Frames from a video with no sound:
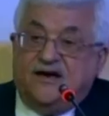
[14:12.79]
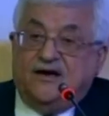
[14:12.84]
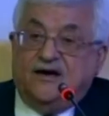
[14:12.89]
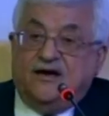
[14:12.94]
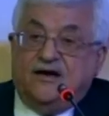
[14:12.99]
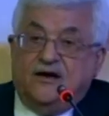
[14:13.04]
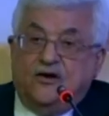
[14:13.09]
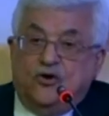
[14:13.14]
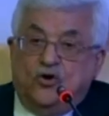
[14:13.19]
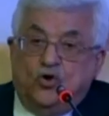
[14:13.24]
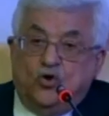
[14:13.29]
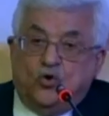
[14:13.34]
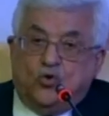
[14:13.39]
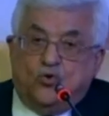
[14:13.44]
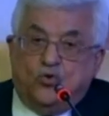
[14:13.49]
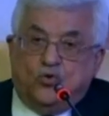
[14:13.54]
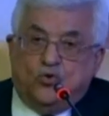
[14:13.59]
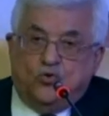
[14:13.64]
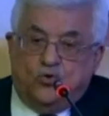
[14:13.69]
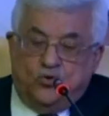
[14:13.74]
and its
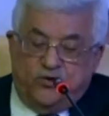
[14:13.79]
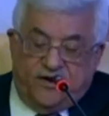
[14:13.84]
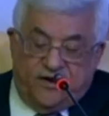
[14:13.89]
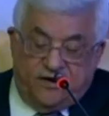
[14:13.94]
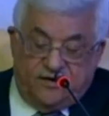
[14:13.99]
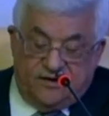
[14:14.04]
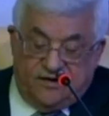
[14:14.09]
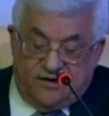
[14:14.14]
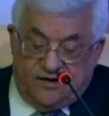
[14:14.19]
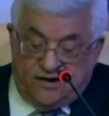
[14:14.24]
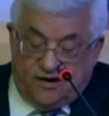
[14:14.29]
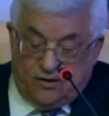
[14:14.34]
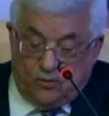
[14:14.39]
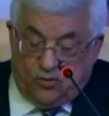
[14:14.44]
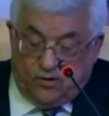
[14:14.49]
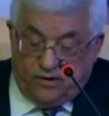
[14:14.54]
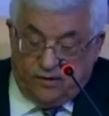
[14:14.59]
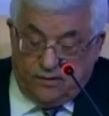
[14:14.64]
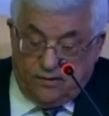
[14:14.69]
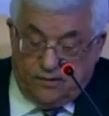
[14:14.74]
cities
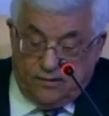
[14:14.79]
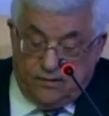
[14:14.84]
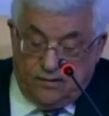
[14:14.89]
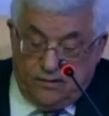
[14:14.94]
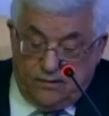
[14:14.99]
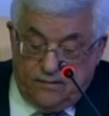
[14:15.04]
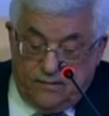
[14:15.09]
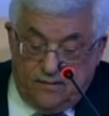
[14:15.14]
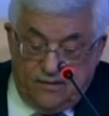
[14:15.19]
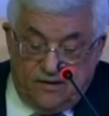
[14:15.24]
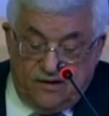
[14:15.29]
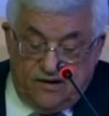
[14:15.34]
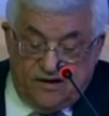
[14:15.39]
centuries back.